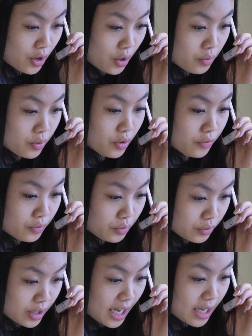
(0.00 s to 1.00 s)
real
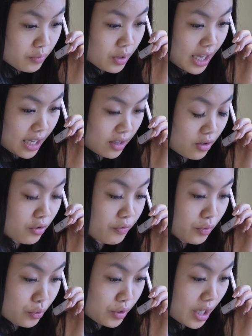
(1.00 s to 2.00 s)
time, the
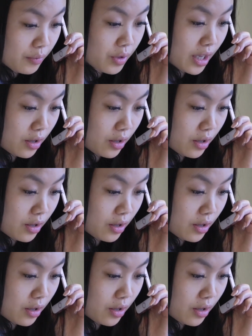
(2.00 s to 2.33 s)
process of